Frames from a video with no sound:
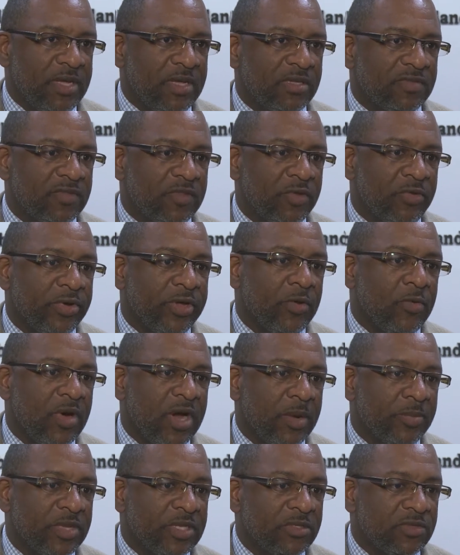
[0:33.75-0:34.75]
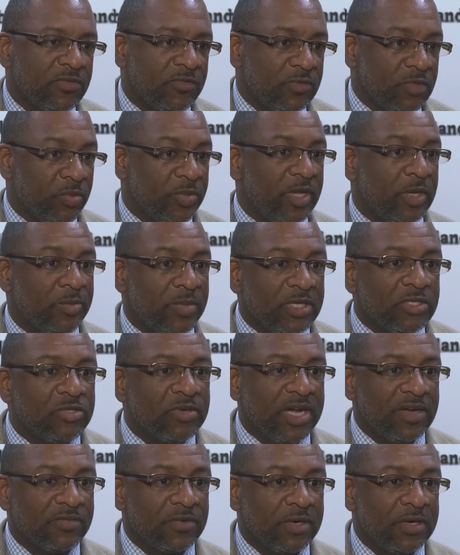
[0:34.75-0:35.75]
because of the requirements to be a
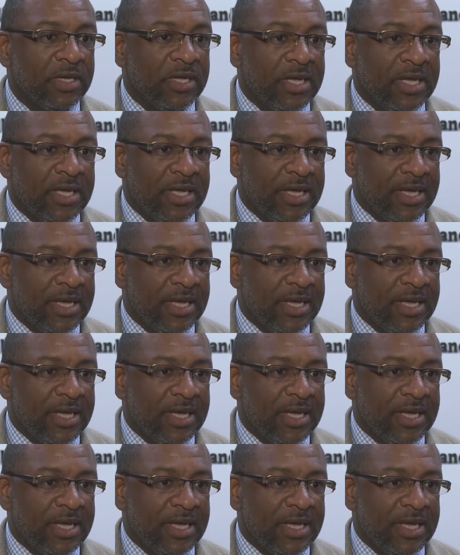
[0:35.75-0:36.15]
bus driver.